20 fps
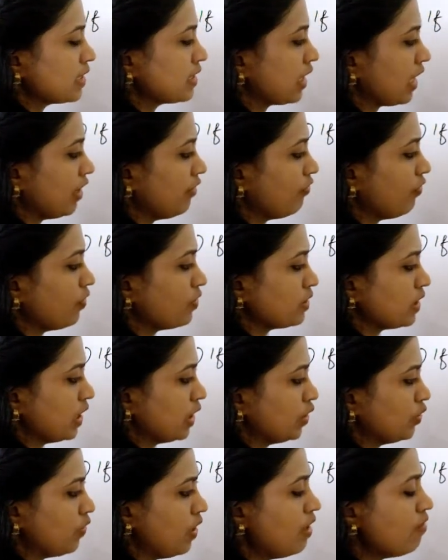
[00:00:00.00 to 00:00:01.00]
3 4s
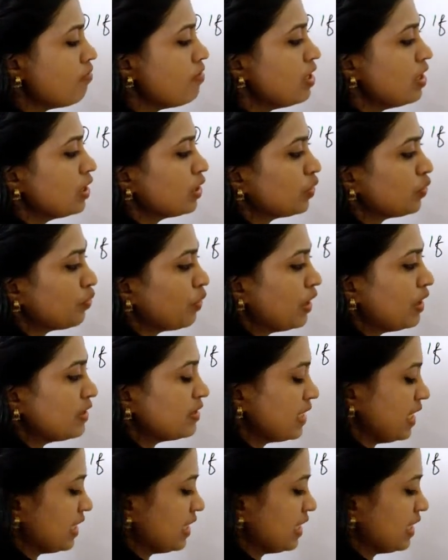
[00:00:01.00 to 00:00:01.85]
are 12, 12